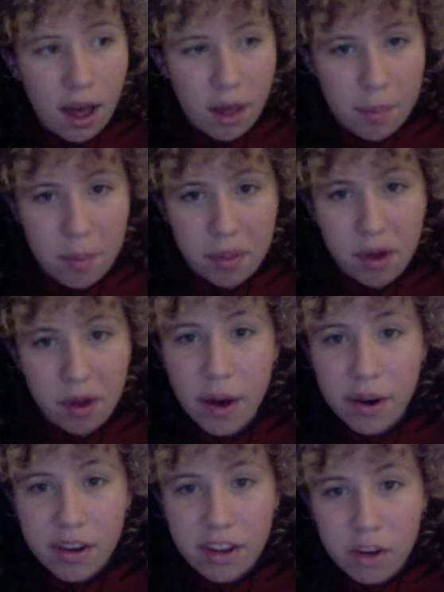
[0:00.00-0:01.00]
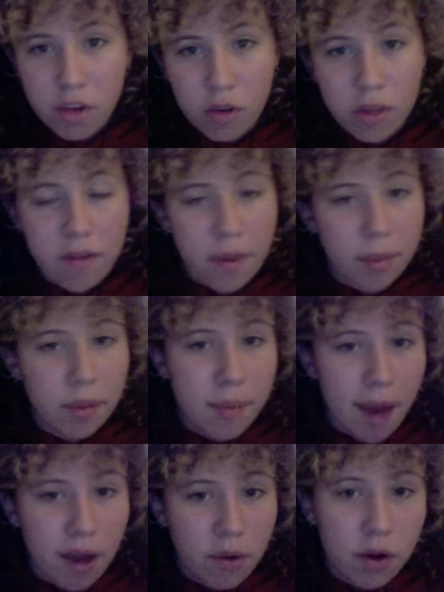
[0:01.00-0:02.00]
maybe their heritage or their family
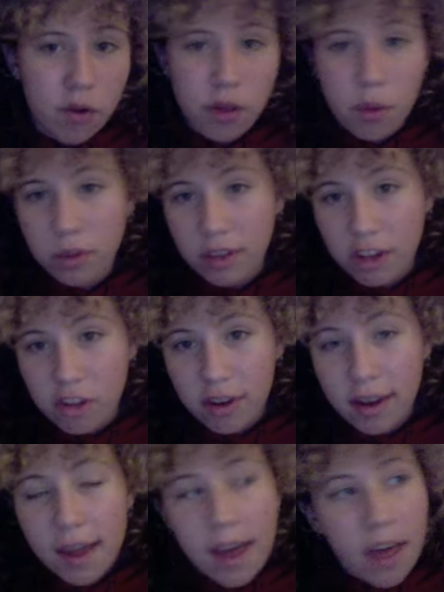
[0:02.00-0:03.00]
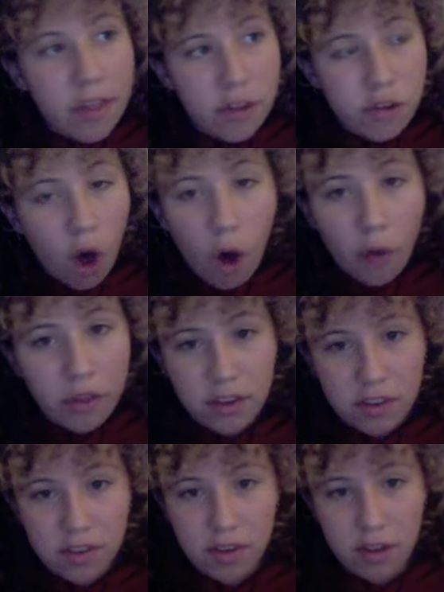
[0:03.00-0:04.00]
background or their religion. There's all
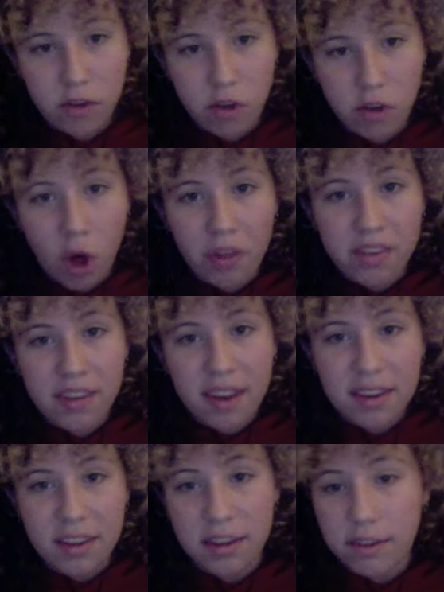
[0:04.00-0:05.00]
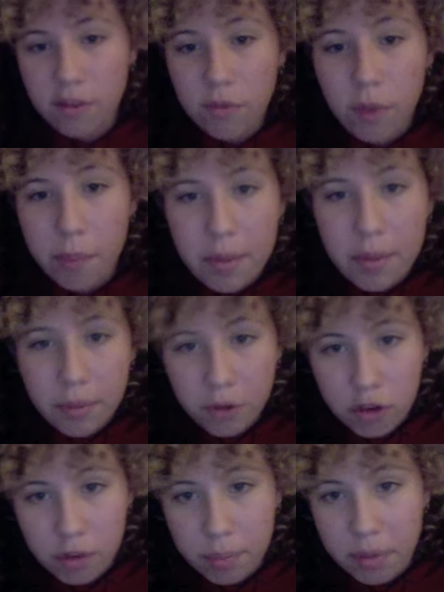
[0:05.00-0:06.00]
these ideas of what people
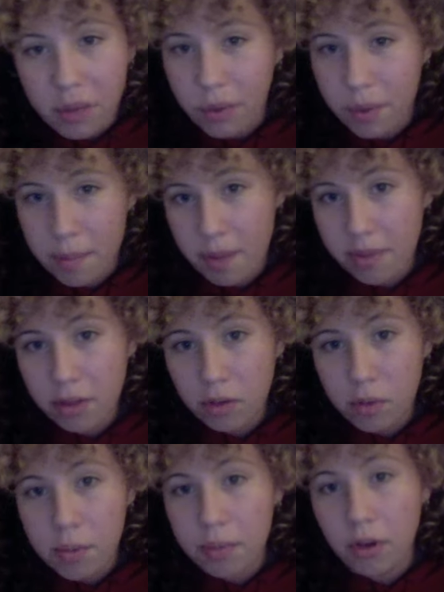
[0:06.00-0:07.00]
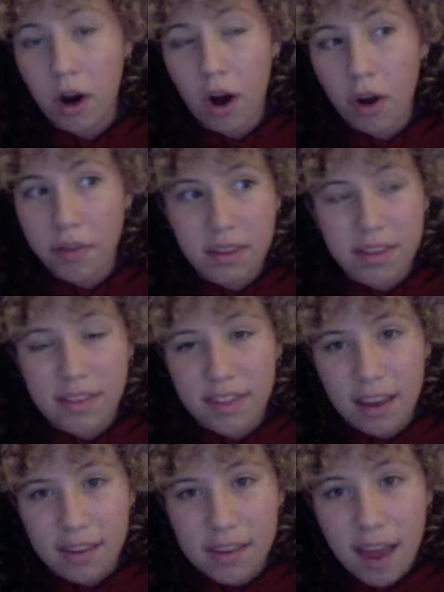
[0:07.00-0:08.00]
should be when maybe those people aren't these
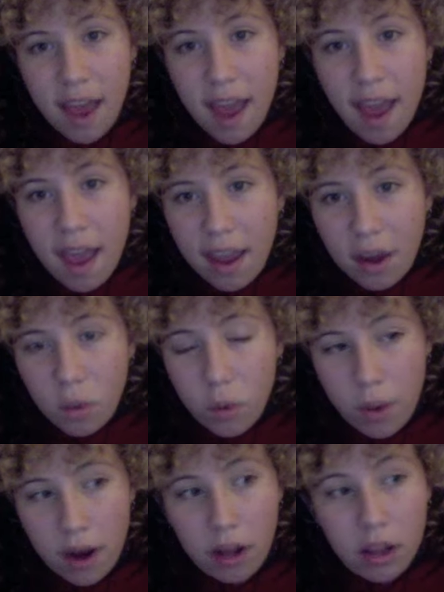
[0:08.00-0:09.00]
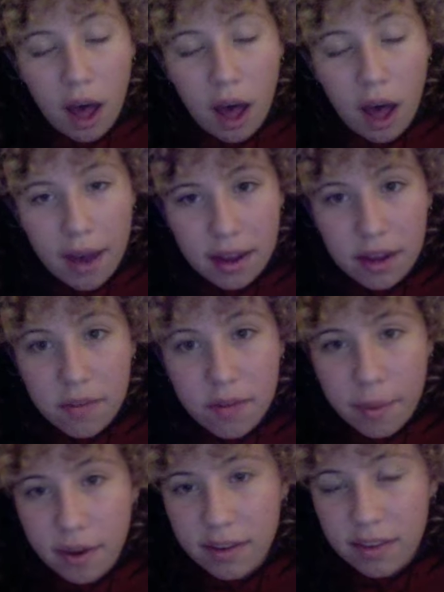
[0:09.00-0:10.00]
things. And we read a lot in
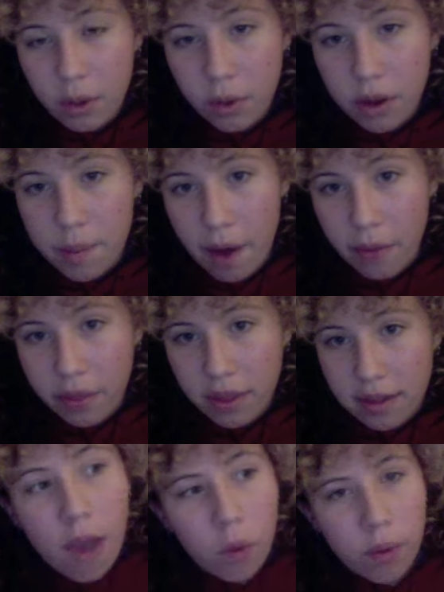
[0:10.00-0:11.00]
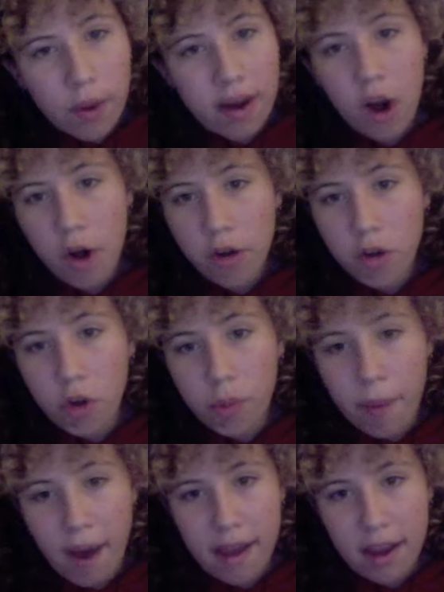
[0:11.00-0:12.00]
feminist theory about this. We read an article
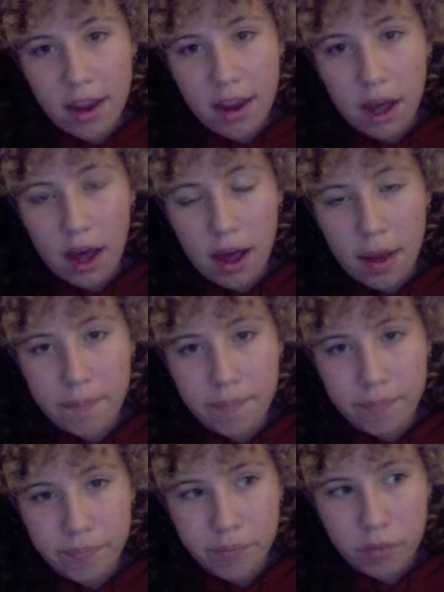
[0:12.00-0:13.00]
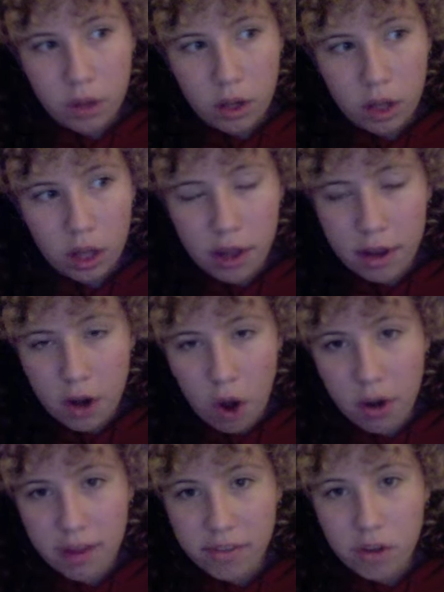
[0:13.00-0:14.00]
by an
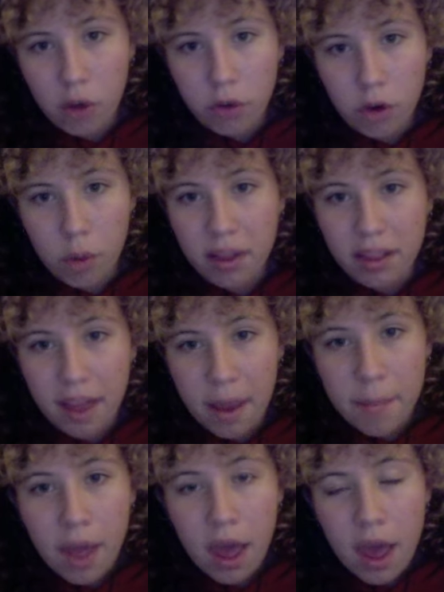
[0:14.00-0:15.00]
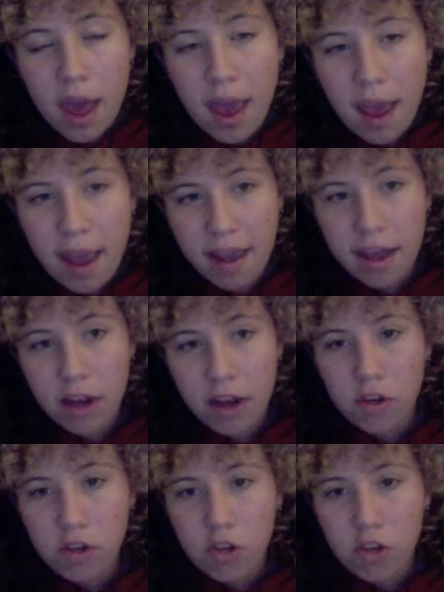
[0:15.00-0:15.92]
artist called Nomi Lamb, and